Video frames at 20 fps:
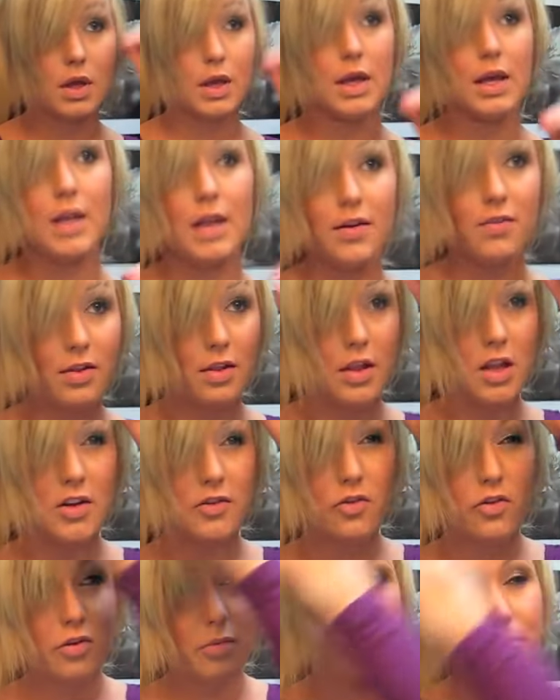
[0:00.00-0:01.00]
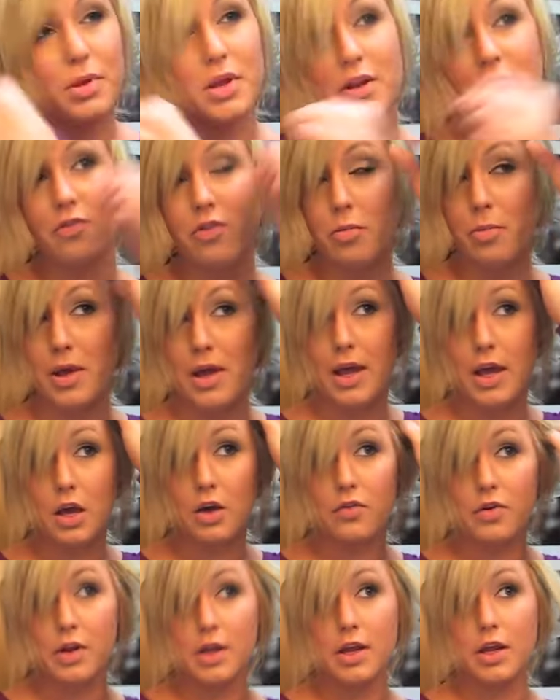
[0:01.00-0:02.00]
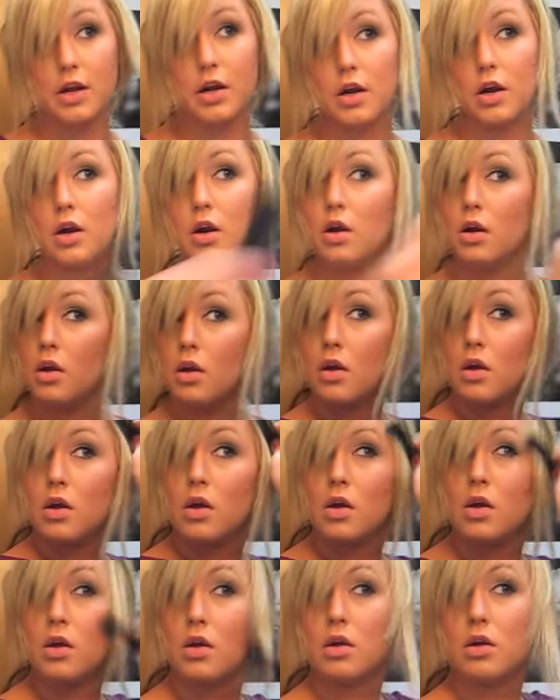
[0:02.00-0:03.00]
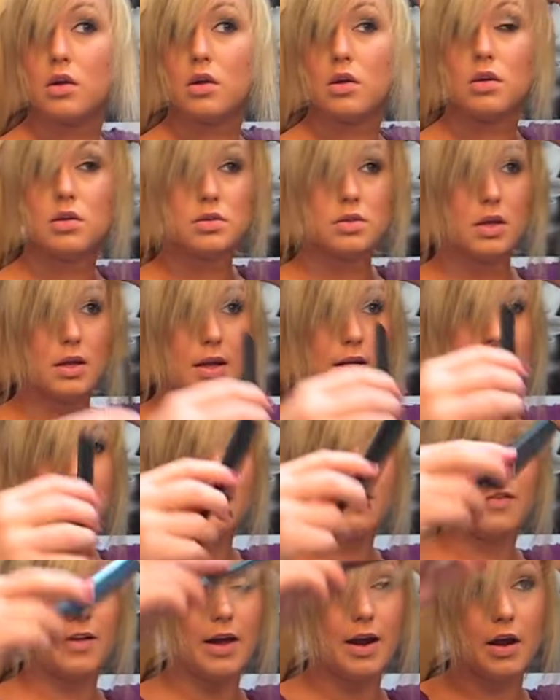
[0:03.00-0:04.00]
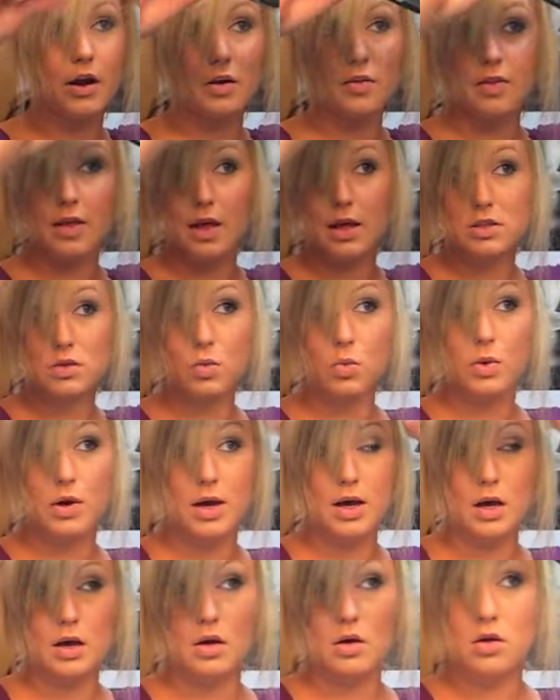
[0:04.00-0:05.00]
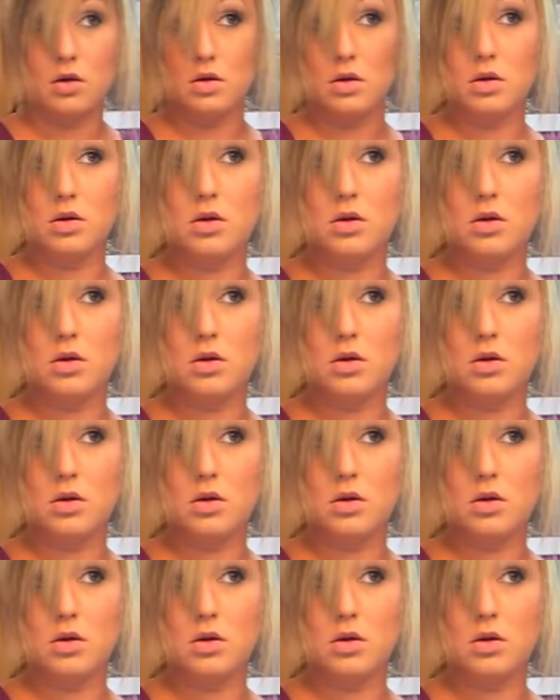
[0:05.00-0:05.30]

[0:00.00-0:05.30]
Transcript: Okay, I have a little bit of a bang over here, so I like to flat iron that as well.